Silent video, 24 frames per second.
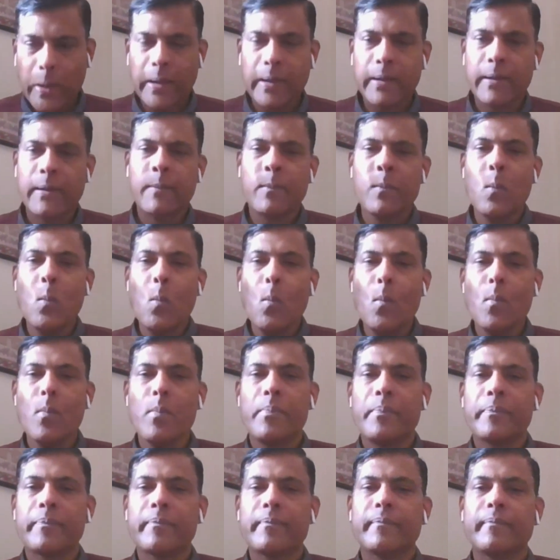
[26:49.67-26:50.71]

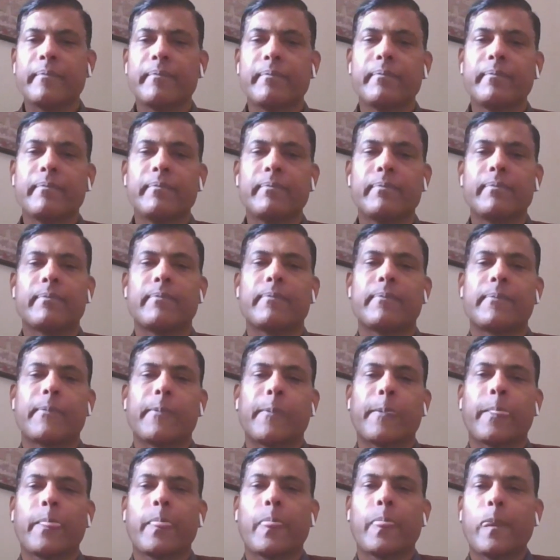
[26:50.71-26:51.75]

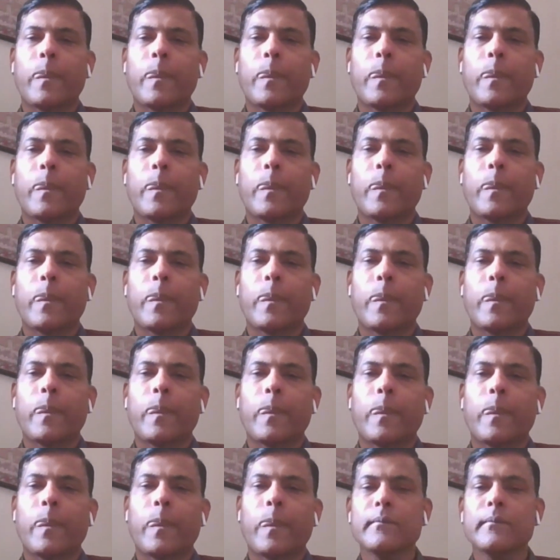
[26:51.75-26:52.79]

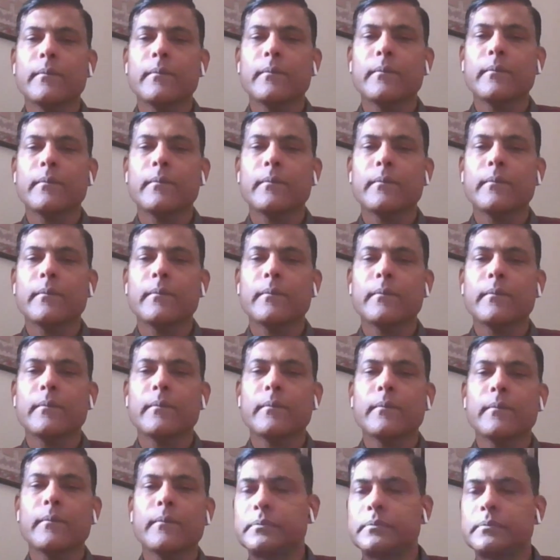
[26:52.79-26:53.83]

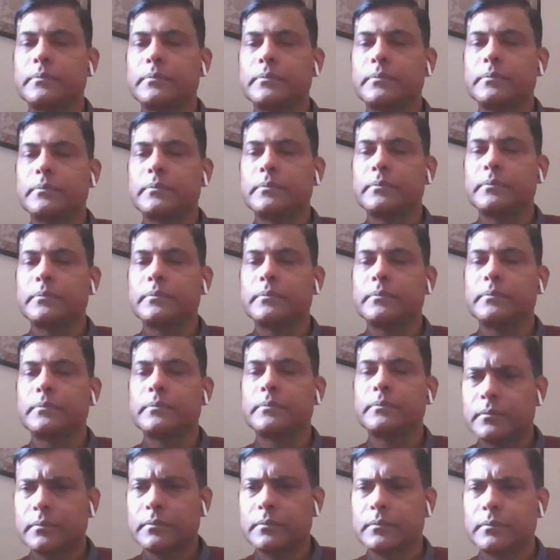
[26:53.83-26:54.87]

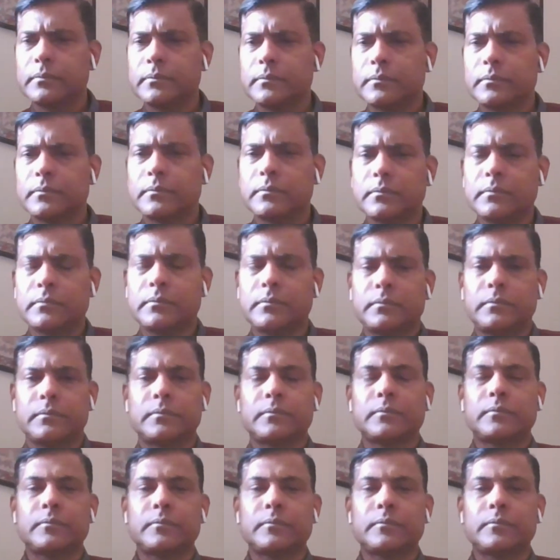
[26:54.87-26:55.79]
(no one is talking)